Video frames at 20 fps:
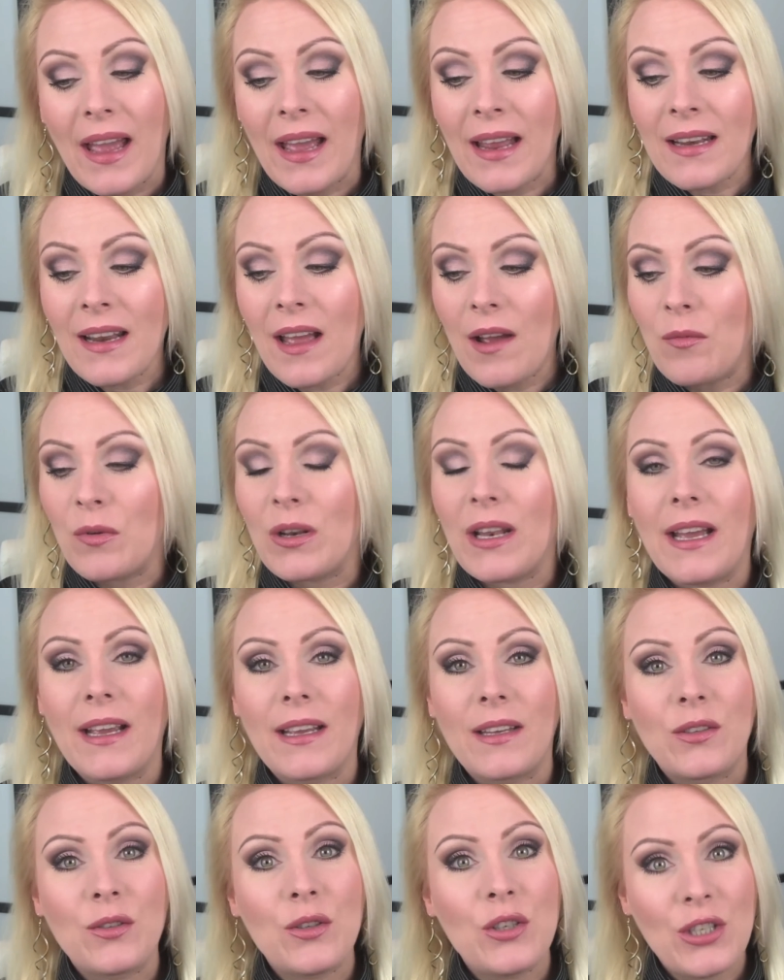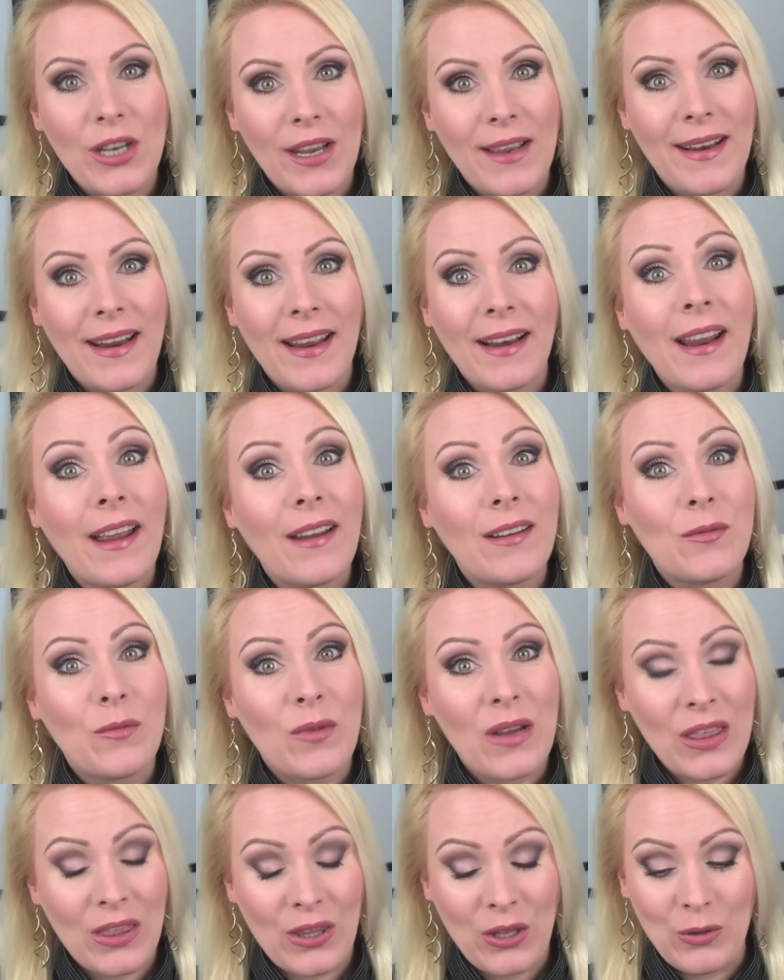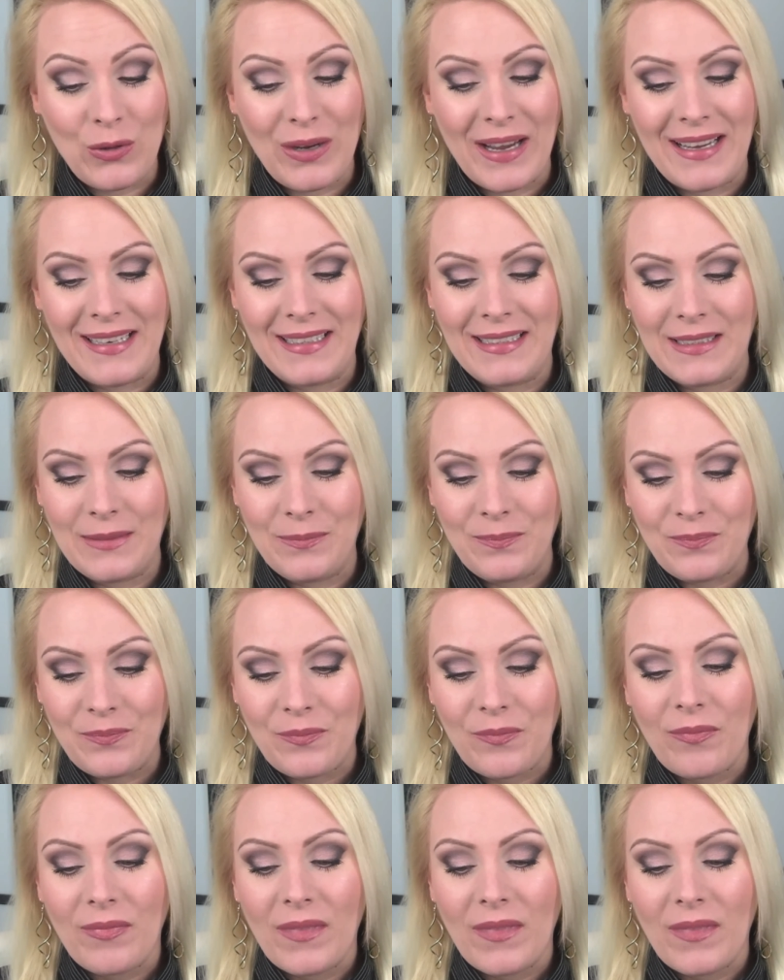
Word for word: and I would like to share that with you guys.